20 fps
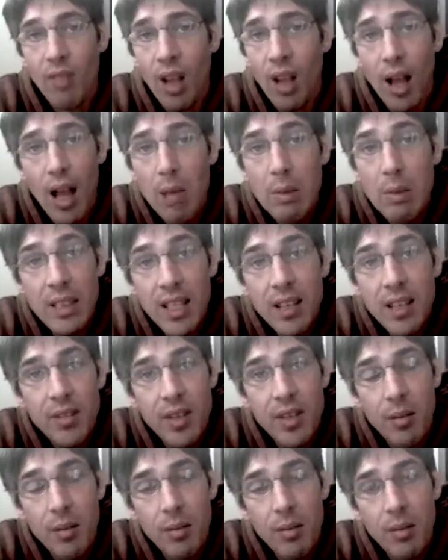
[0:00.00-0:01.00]
I believe
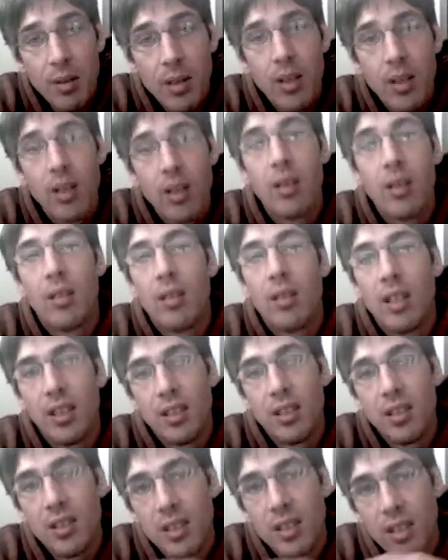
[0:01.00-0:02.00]
them. It's
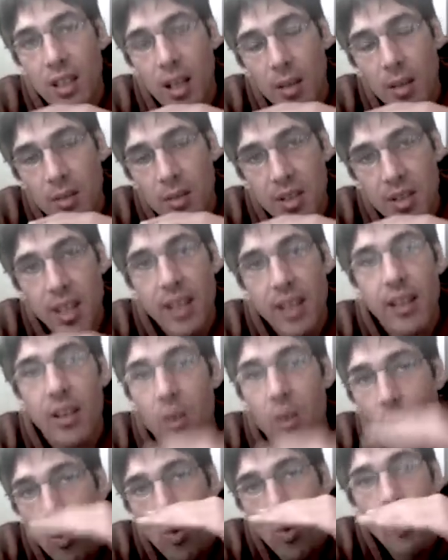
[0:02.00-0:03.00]
just, I'm saying
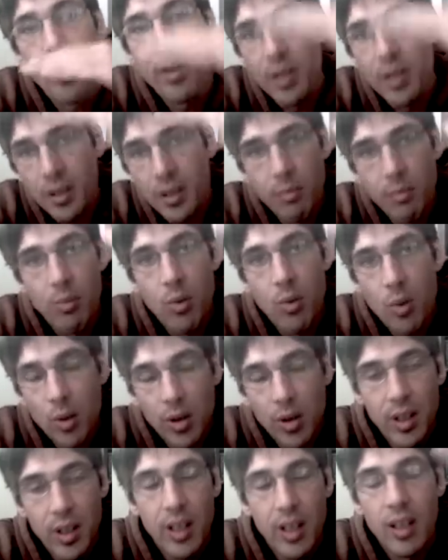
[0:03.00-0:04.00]
they're ordered. It's
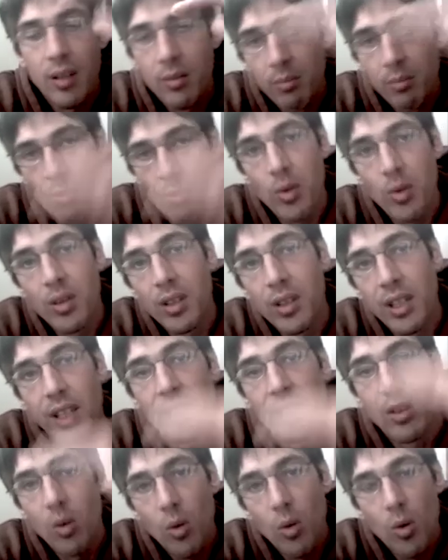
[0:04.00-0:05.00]
important to get, important to
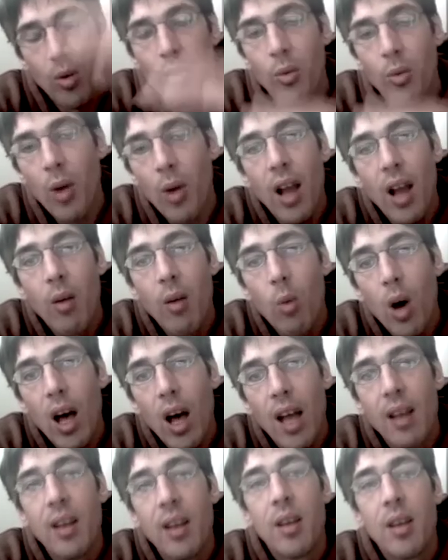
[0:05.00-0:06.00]
get the order right.
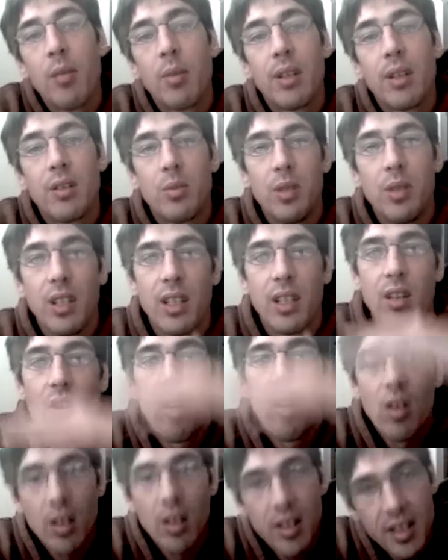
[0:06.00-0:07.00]
Why? because when you get
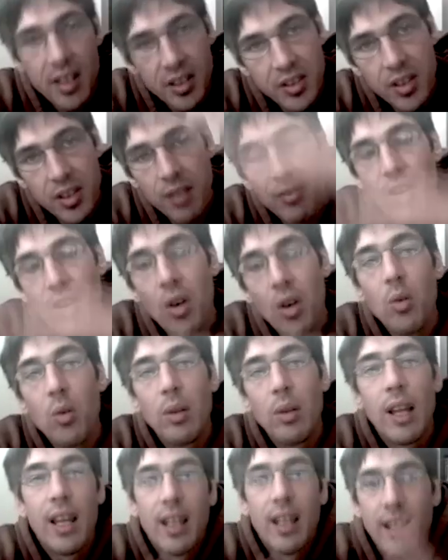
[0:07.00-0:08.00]
all this stuff
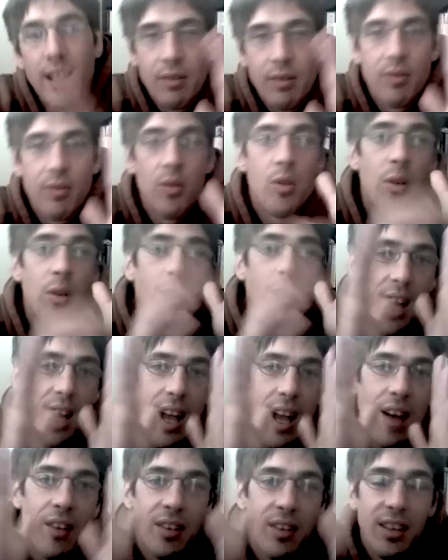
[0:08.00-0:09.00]
collated and formed
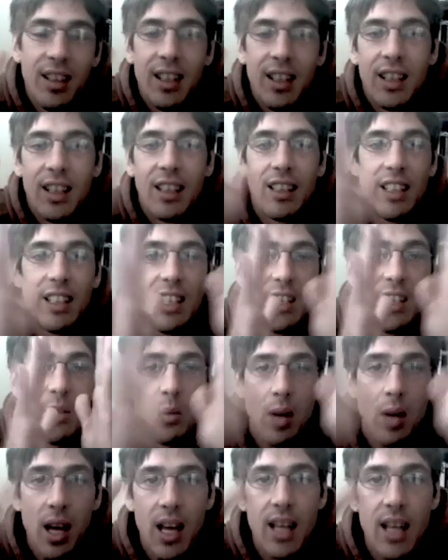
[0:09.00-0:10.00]
out in a clean
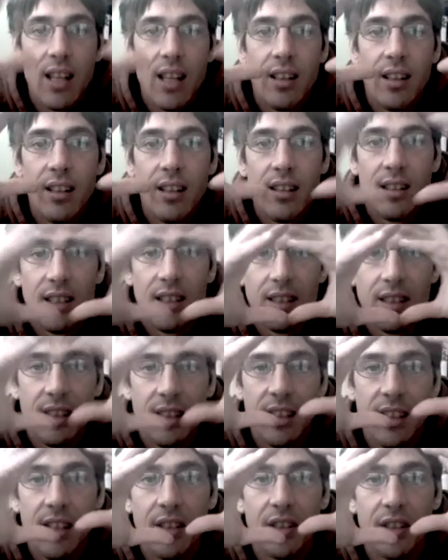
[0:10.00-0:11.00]
way, this
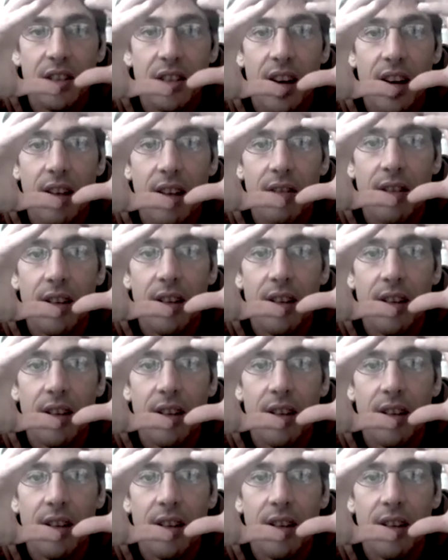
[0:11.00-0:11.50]
clear stuff,